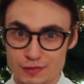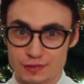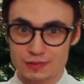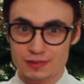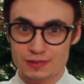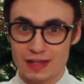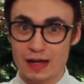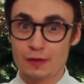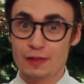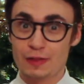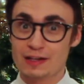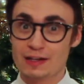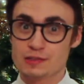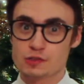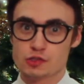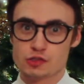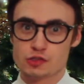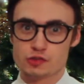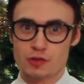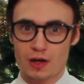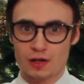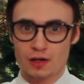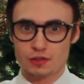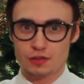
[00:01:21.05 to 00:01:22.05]
Now that
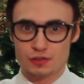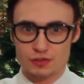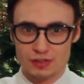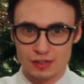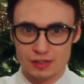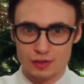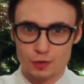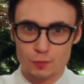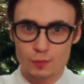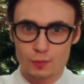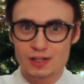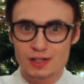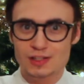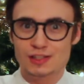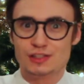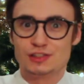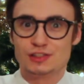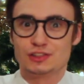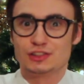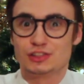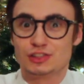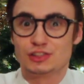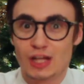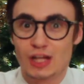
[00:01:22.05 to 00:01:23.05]
distraction's out of the way,
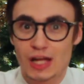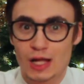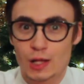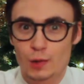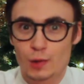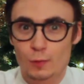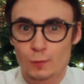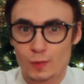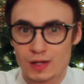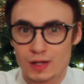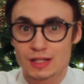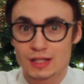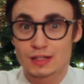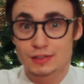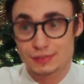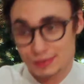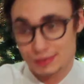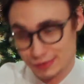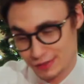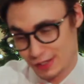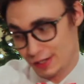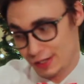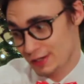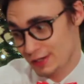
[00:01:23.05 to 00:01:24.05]
shall we
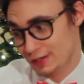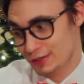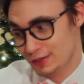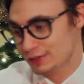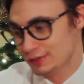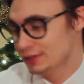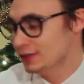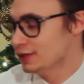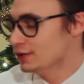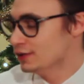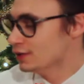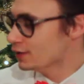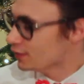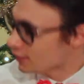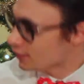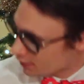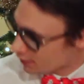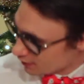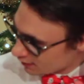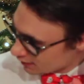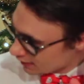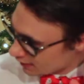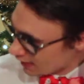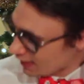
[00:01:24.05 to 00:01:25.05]
start?
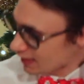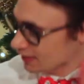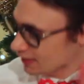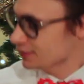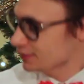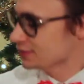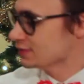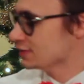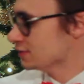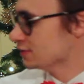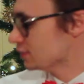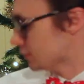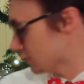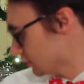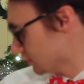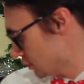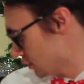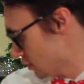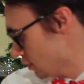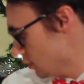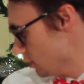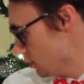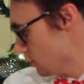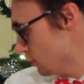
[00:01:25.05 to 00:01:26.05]
Yes,
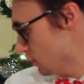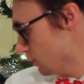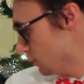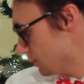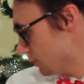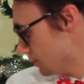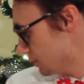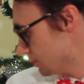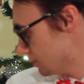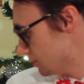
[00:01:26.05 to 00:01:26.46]
comb.